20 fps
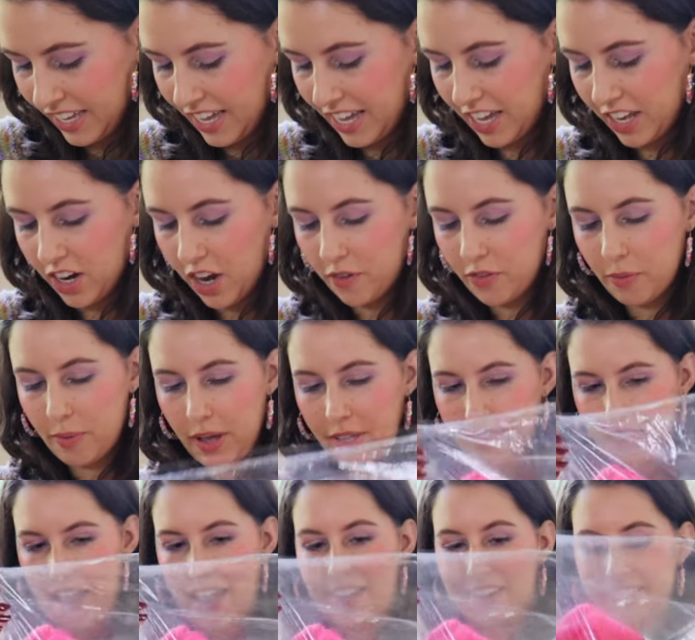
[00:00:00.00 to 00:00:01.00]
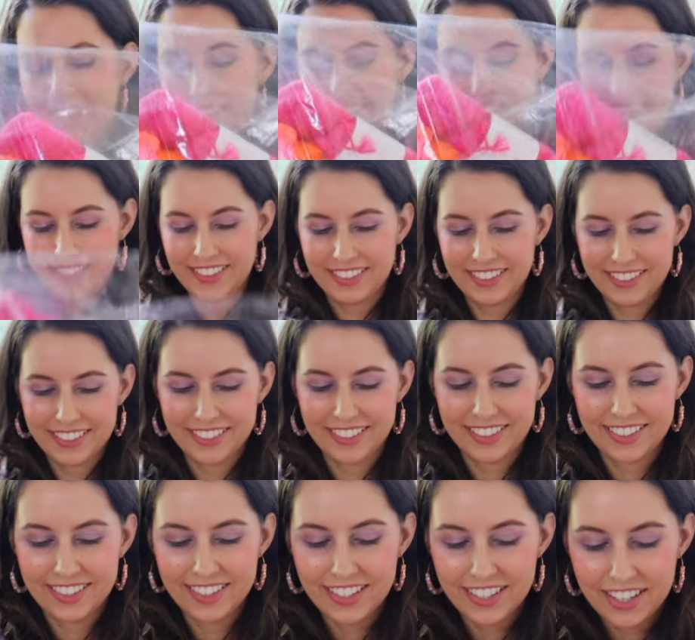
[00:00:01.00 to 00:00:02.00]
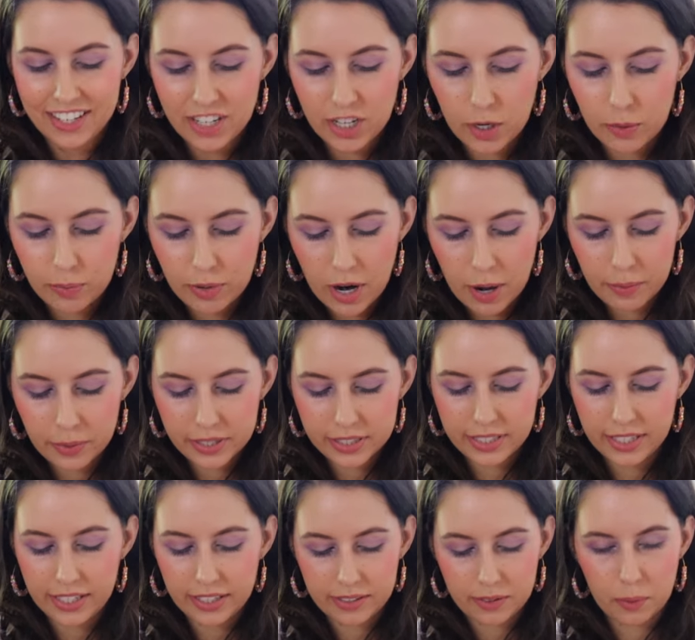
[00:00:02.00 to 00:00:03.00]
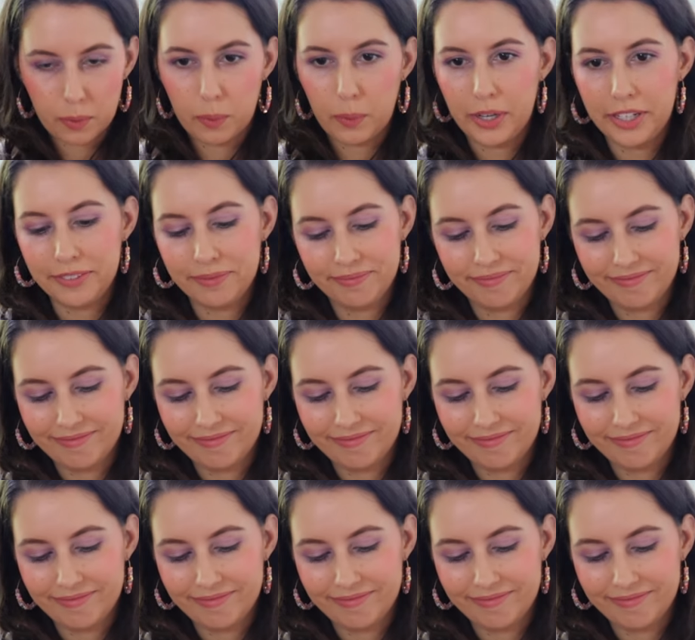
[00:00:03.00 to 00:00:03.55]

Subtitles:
Enough about that. You're probably like, what?